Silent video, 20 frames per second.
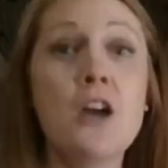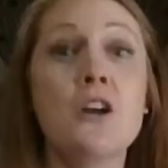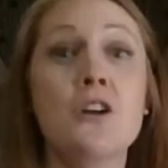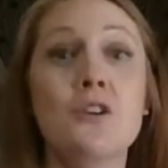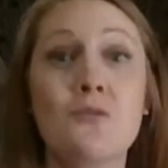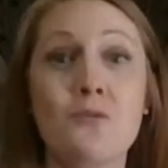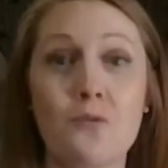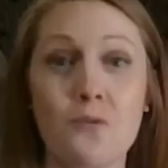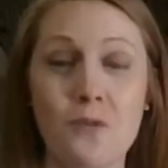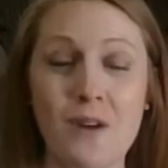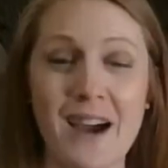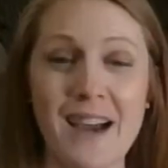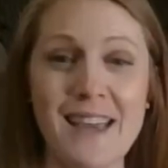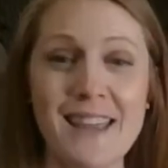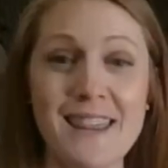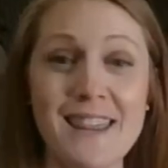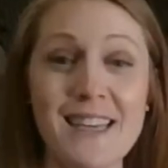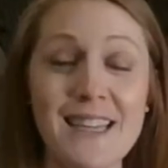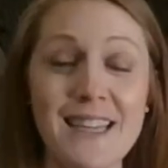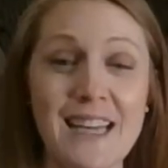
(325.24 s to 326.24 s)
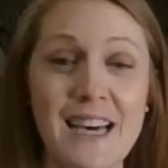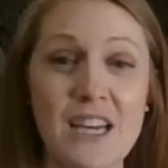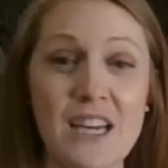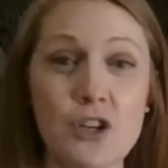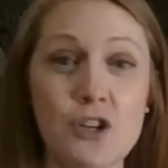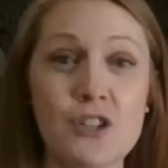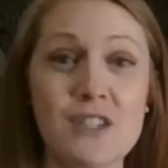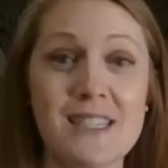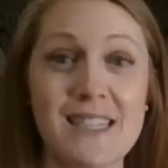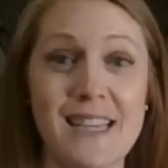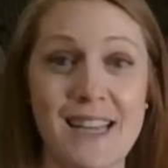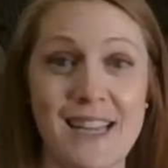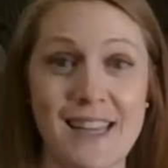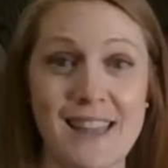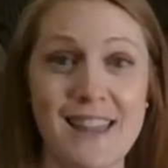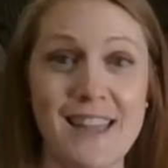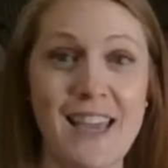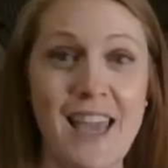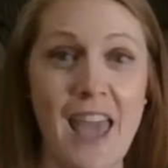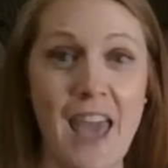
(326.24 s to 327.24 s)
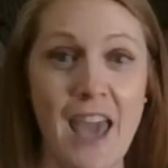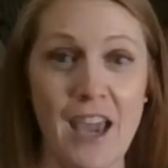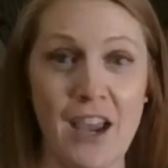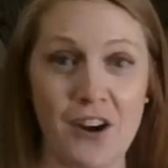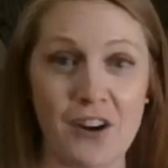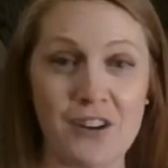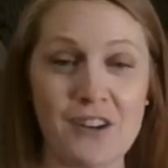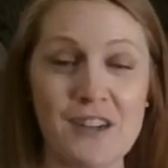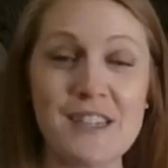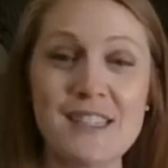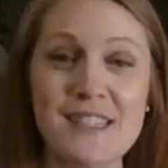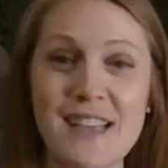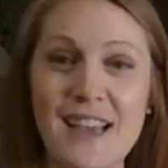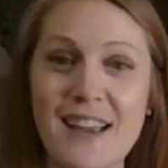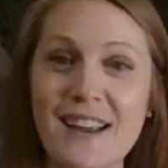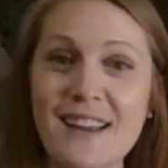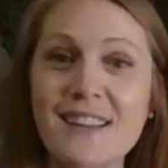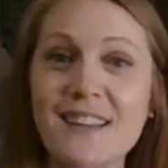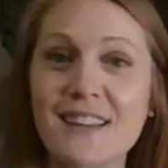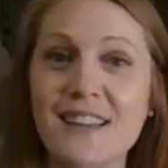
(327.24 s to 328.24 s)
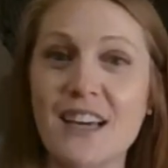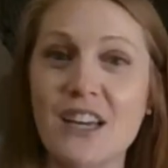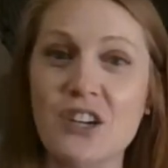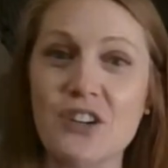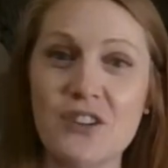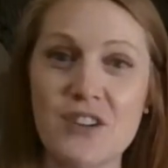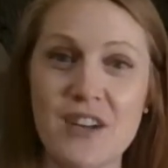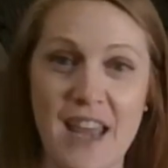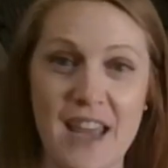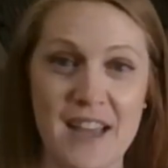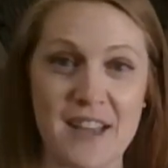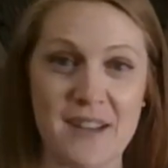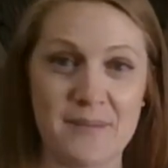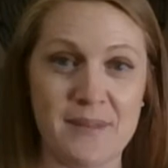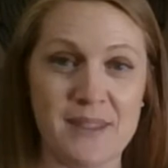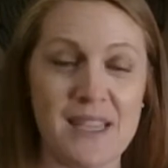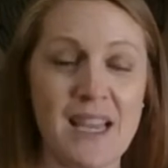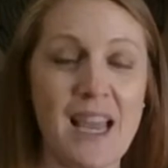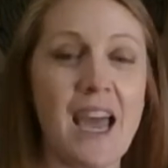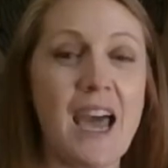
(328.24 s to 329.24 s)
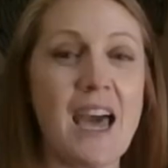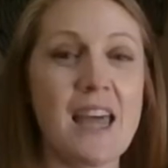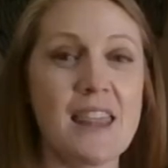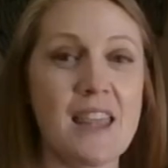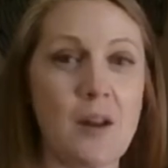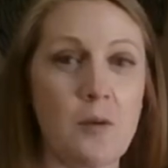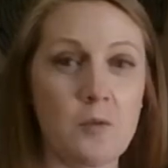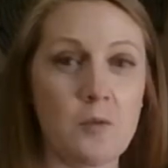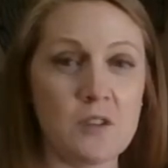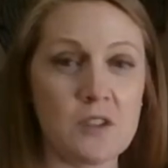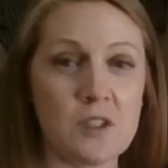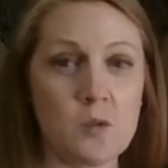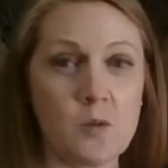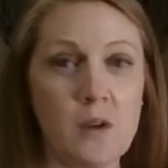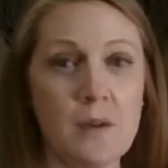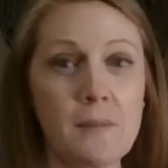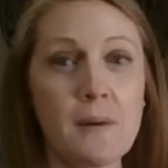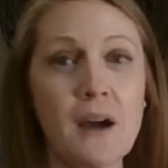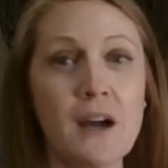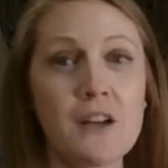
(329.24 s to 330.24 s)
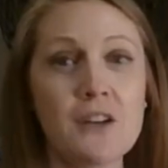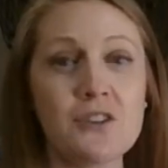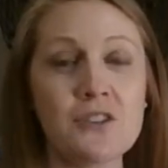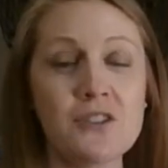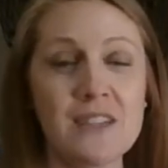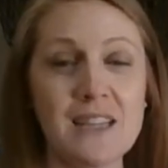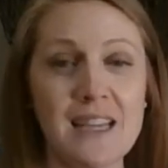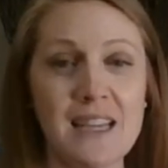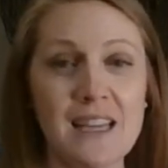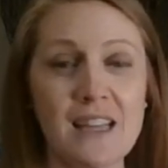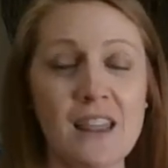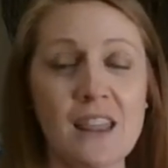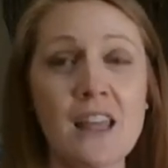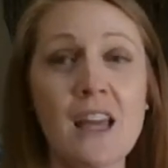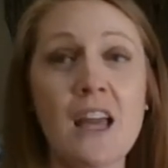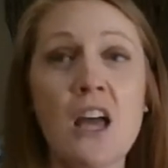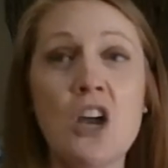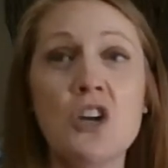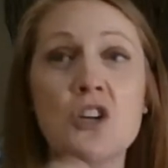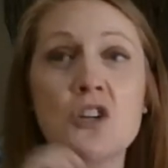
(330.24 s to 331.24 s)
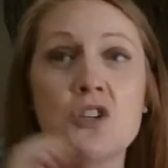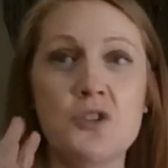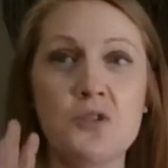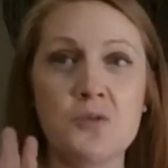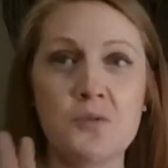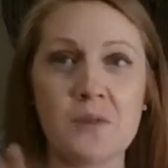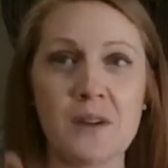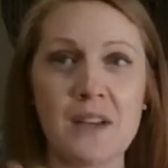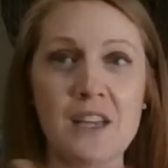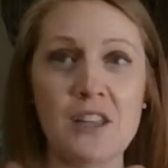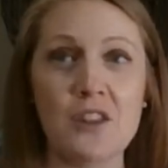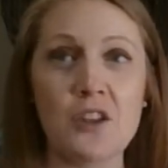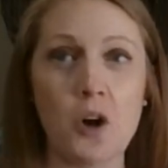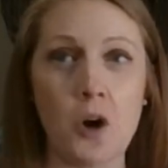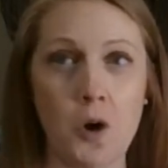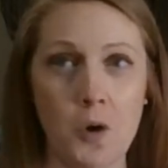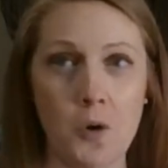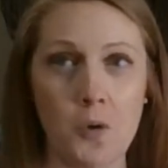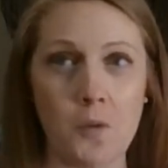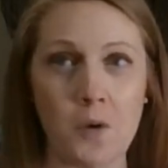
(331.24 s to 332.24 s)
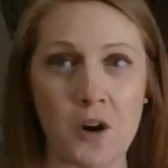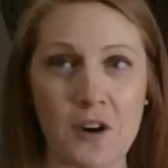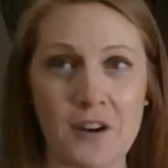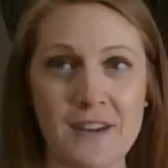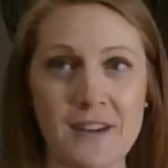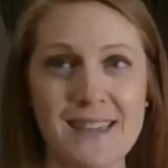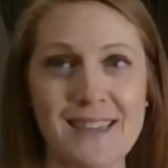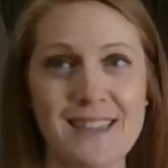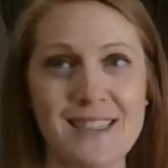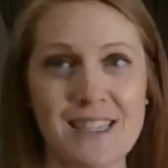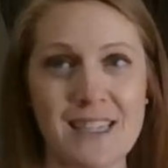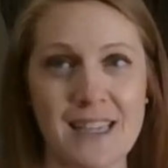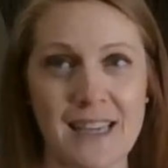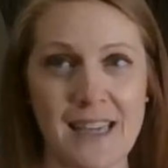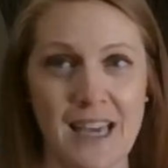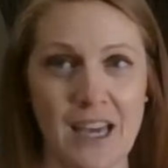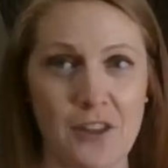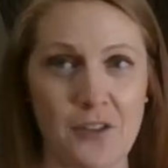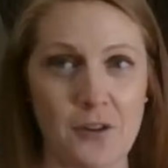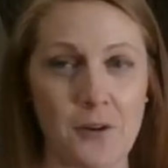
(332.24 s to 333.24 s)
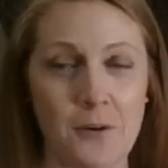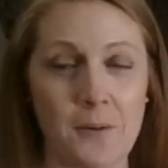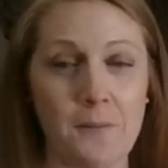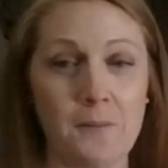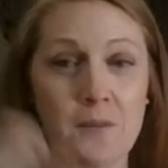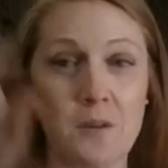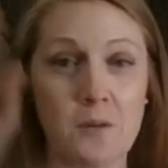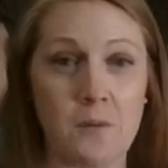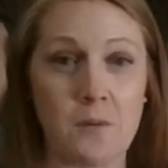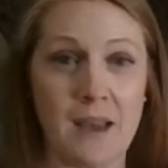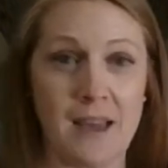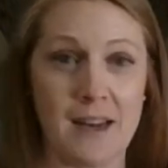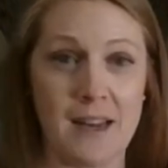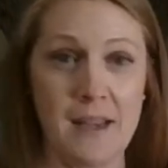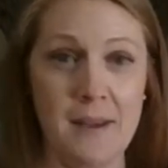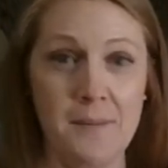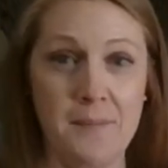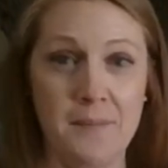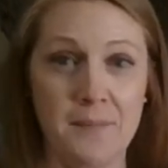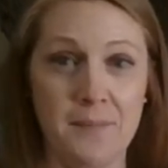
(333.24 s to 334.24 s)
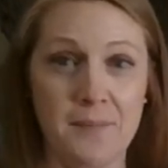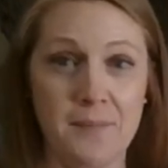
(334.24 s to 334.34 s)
Write the letters in the air, saying the letter names, and then we'll sweep underneath to read the whole word together. Ready?